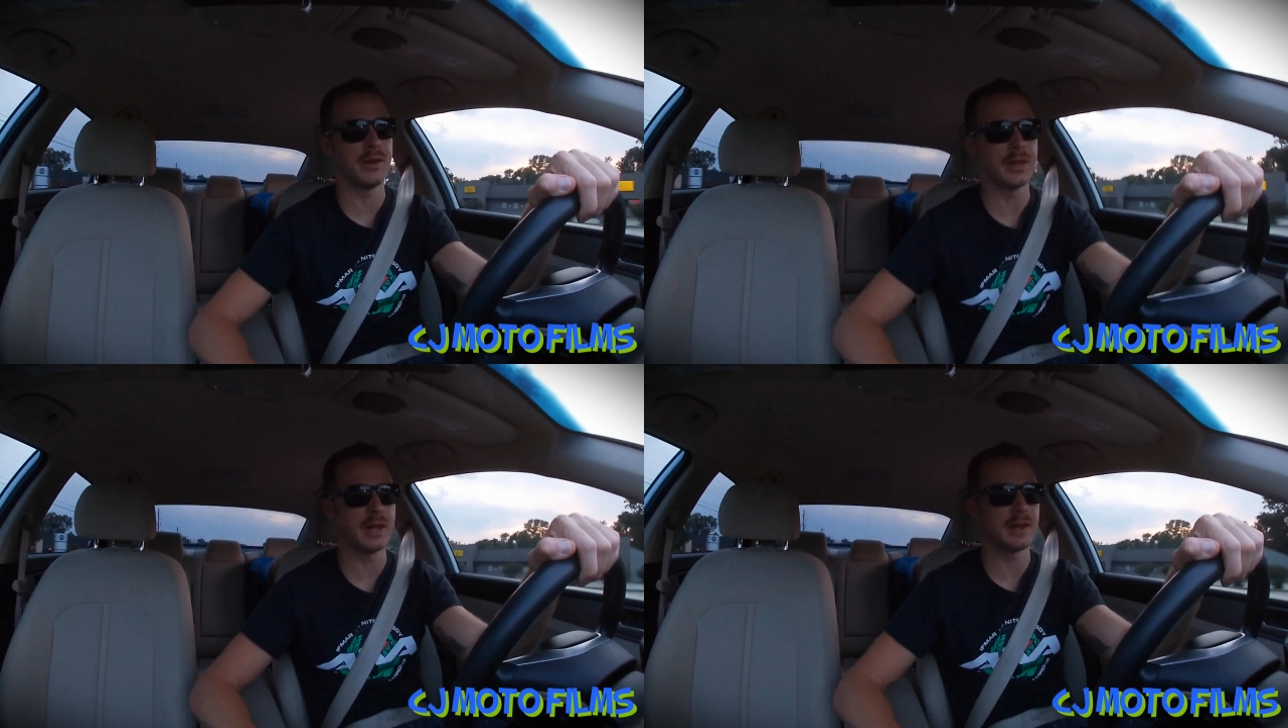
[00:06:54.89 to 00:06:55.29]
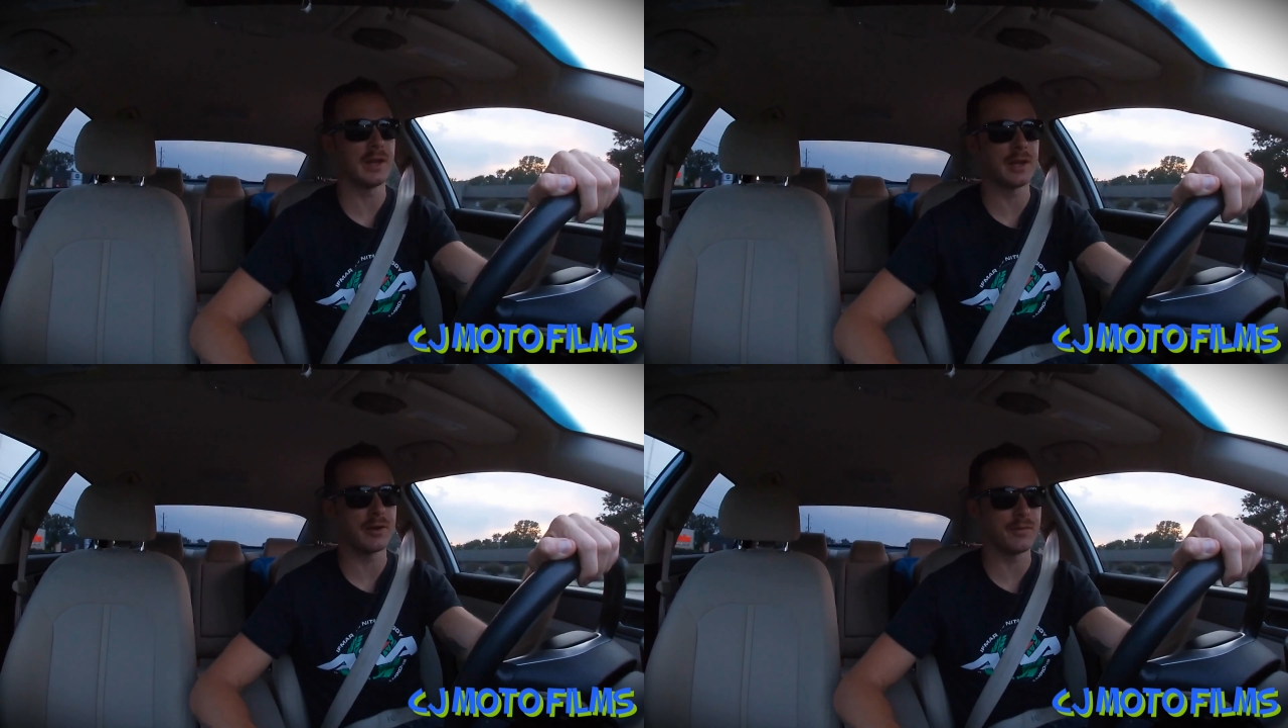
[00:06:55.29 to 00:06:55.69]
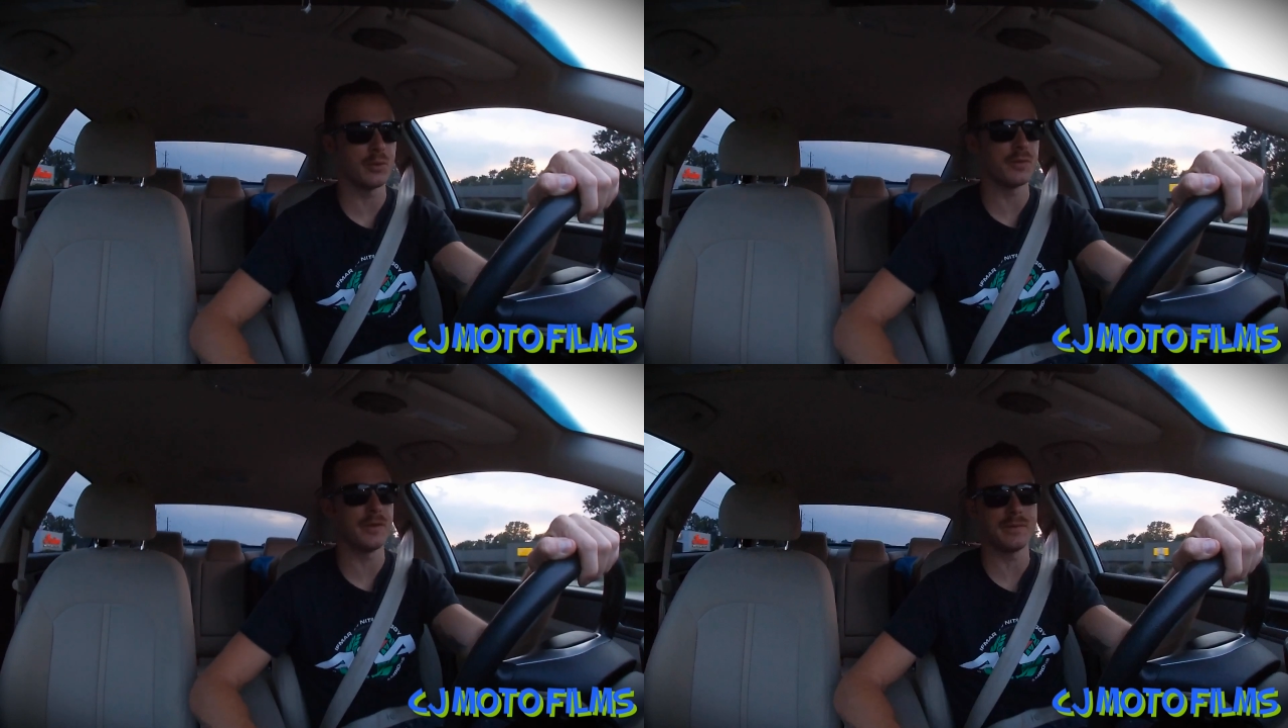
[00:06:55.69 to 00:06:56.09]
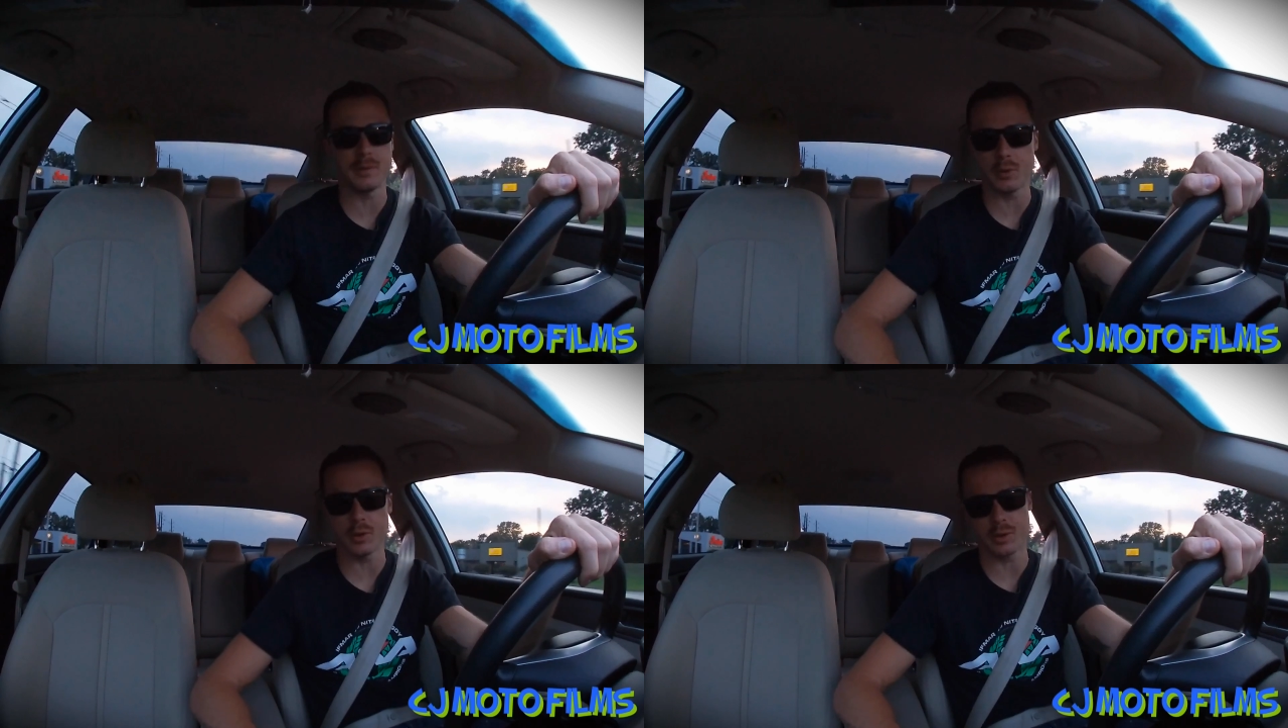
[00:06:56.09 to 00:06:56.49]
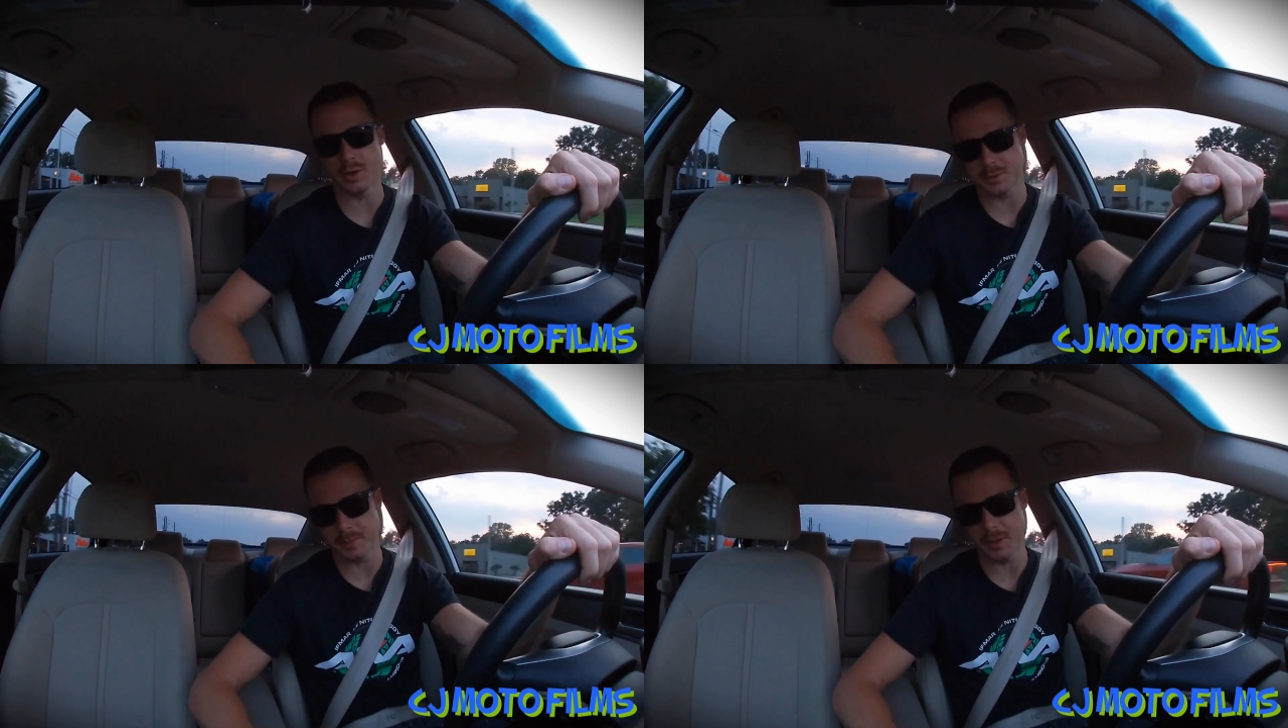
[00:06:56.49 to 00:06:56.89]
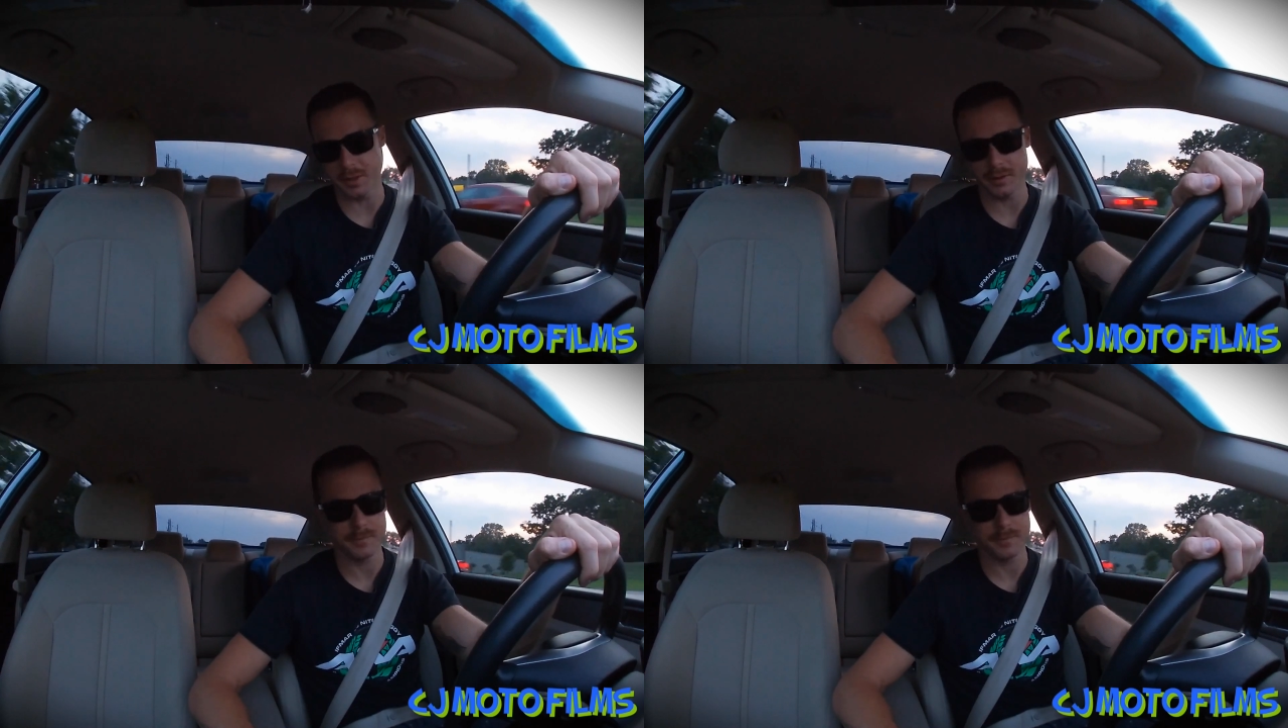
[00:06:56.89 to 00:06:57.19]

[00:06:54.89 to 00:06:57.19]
than like a 450 motocross bike,